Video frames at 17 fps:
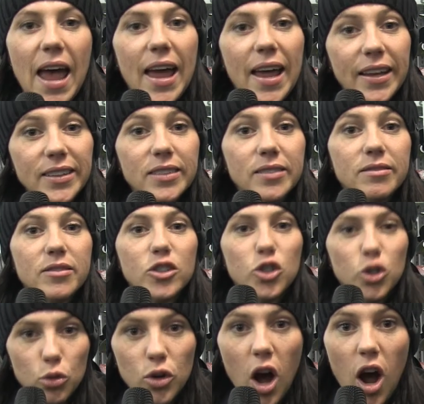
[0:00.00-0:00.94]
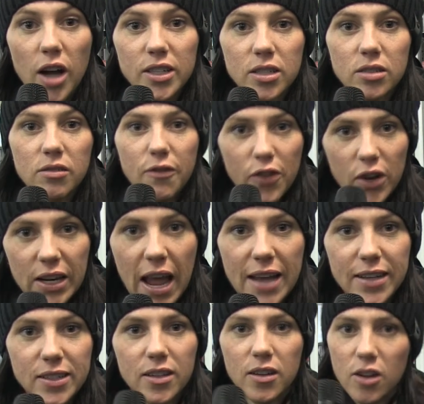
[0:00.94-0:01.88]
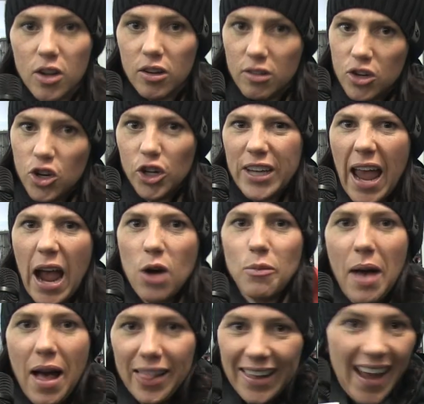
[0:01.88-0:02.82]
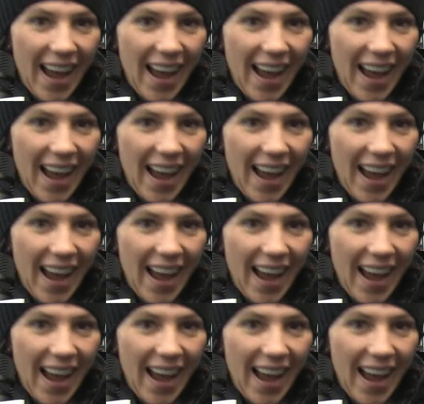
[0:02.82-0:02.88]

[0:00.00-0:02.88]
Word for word: And do not forget your cowbell.